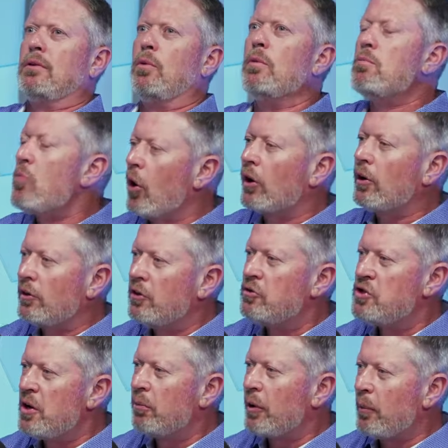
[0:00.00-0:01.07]
market does
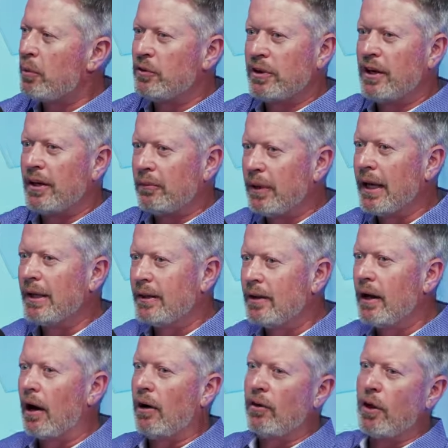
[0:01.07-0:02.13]
Jim represent? I'm like,
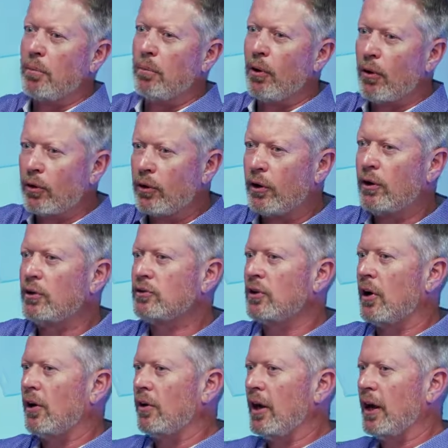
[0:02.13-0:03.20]
are they brokers?
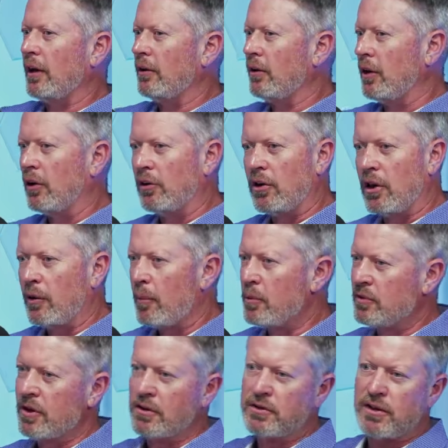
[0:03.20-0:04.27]
Are they, do they
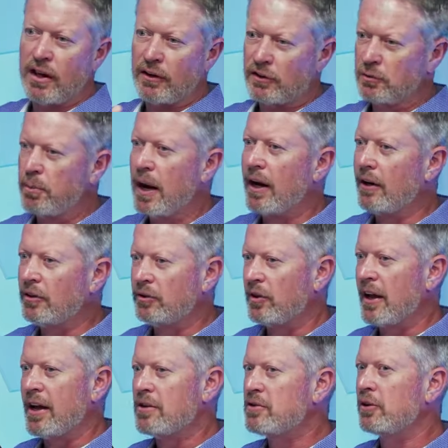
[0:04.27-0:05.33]
represent sellers, buyers? The
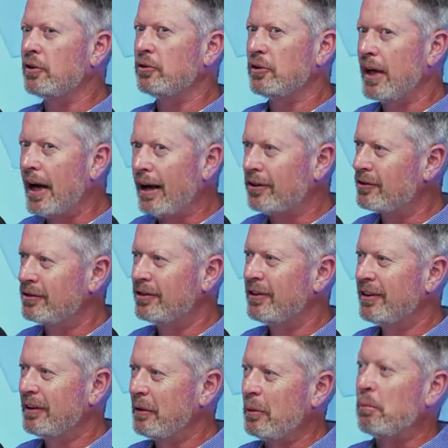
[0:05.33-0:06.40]
answer is yes.
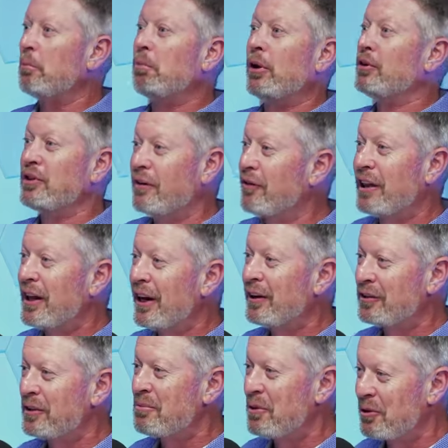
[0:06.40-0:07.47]
And plus everything
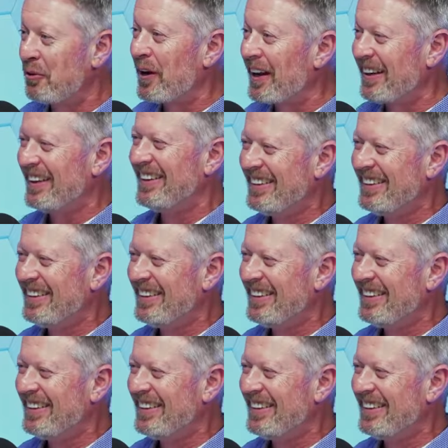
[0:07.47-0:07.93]
else in between.